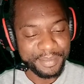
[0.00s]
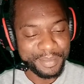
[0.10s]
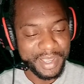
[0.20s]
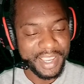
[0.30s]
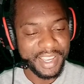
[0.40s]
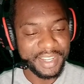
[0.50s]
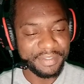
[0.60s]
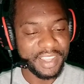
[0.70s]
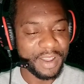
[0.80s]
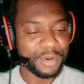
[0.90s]
Man,
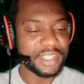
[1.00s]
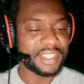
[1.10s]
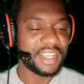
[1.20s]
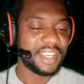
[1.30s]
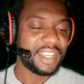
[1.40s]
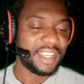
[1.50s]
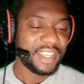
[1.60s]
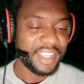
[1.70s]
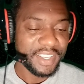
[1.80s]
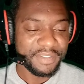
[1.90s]
if that was
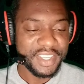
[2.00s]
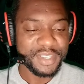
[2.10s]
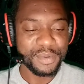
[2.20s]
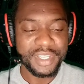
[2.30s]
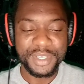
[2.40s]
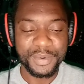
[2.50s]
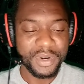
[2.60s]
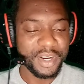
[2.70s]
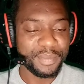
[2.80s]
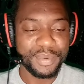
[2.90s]
if this was the
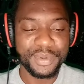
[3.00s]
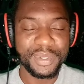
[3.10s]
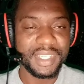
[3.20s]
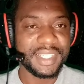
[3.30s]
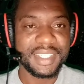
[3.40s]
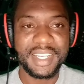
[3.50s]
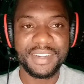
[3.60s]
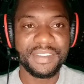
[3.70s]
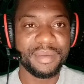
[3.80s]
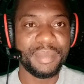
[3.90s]
whirlpool instead
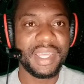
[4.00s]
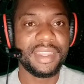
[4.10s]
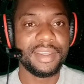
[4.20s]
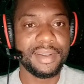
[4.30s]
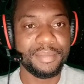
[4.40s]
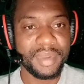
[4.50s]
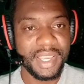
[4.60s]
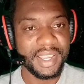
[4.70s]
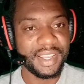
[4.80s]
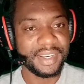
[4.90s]
of the method,
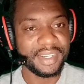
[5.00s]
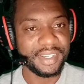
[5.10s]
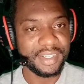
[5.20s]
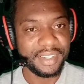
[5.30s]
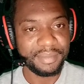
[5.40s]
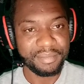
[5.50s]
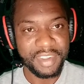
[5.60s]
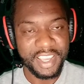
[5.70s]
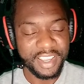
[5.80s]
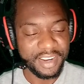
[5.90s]
man,
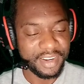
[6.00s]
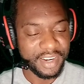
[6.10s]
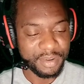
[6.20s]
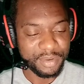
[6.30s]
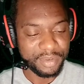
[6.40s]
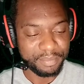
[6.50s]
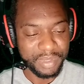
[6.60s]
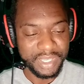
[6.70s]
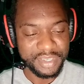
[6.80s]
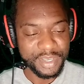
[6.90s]
man, I would
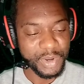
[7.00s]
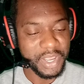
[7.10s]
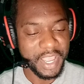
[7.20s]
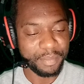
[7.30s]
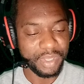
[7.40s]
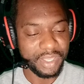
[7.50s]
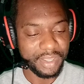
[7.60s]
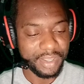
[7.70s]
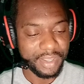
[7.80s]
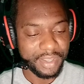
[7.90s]
be so happy
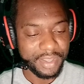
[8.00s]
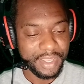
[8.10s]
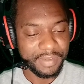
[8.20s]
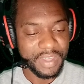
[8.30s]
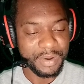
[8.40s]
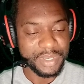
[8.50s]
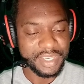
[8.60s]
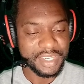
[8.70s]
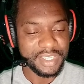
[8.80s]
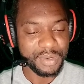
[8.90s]
if that was
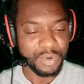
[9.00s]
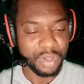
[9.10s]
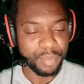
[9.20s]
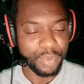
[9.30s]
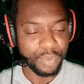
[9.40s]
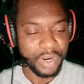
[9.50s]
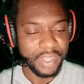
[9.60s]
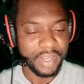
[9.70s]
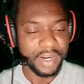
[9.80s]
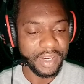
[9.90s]
60 whirlpool
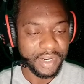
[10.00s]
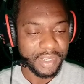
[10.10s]
right there.